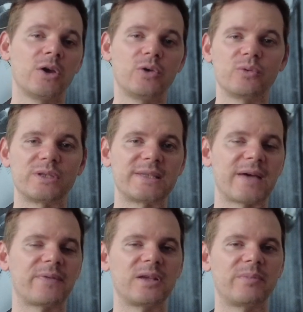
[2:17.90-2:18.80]
you'll
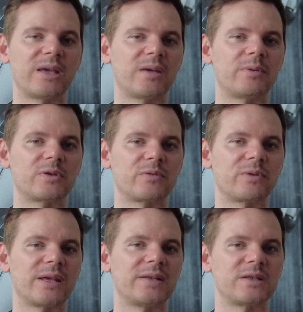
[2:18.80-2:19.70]
definitely be able to
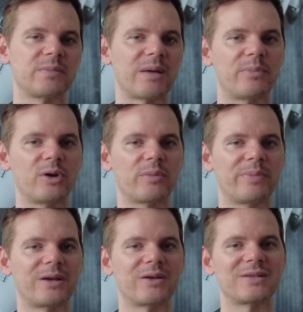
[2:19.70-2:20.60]
relate to my book
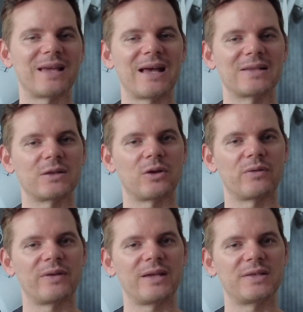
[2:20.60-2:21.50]
because it has a lot
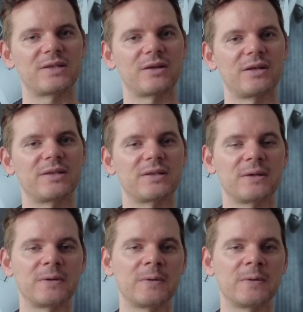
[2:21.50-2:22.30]
of case studies